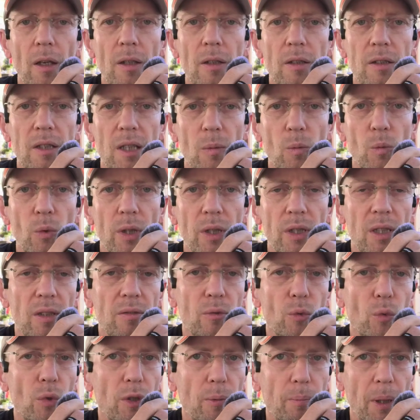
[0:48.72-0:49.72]
somewhere,
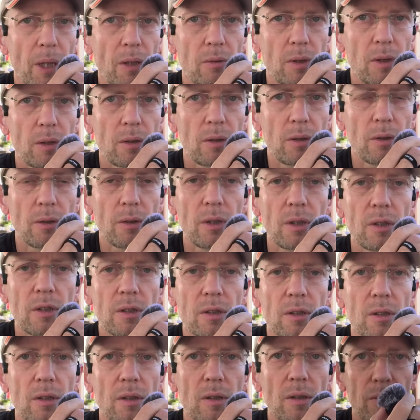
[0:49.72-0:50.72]
even with background
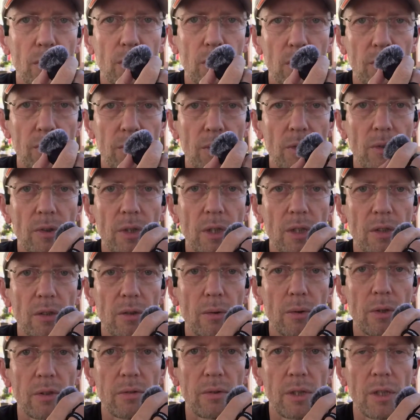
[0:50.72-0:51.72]
noise. First of all, there is
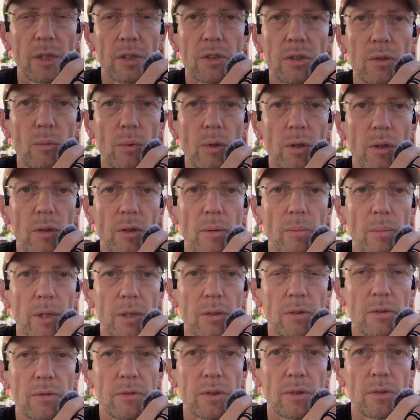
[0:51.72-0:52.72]
noise reduction within the
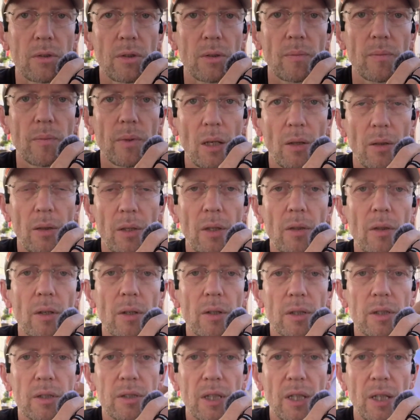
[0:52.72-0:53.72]
microphone, and then
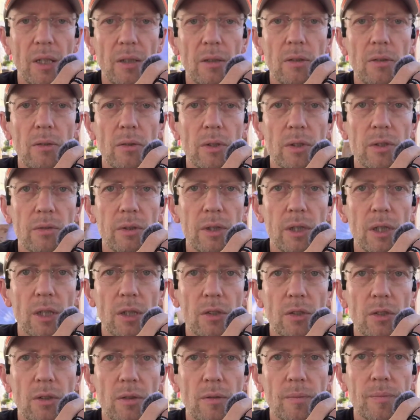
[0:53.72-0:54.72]
there is added noise
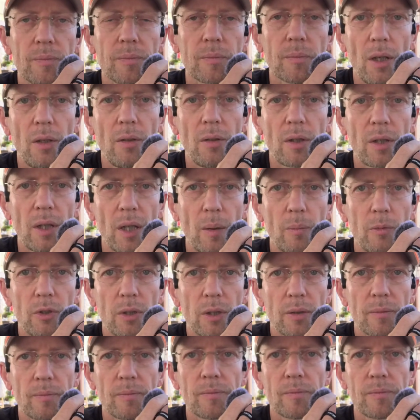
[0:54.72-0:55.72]
reduction in the
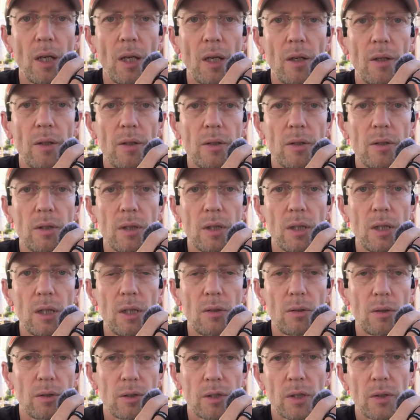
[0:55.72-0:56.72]
camera. And it
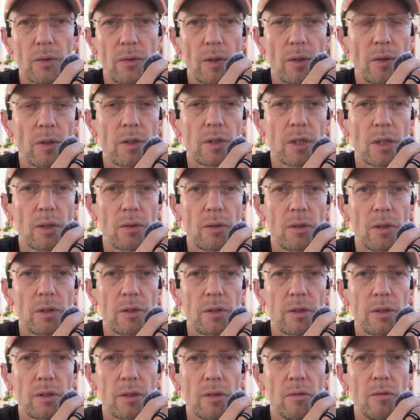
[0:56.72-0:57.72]
turns out that the sound
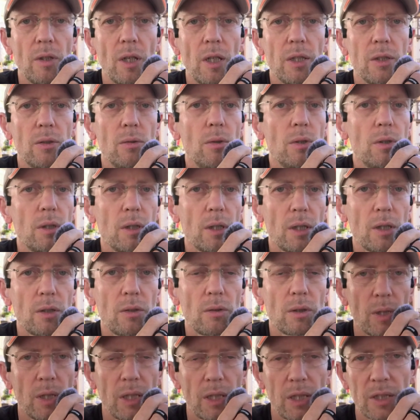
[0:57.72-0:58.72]
is really good and
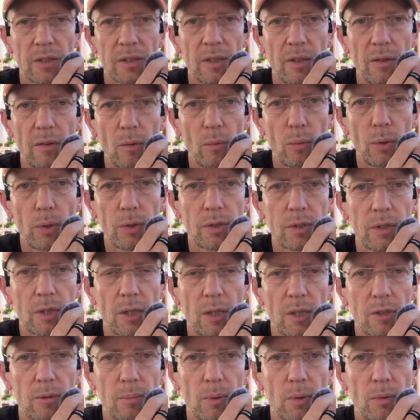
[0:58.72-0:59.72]
you can understand the words
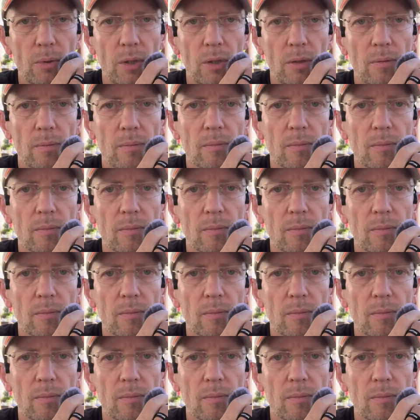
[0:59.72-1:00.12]
that are spoken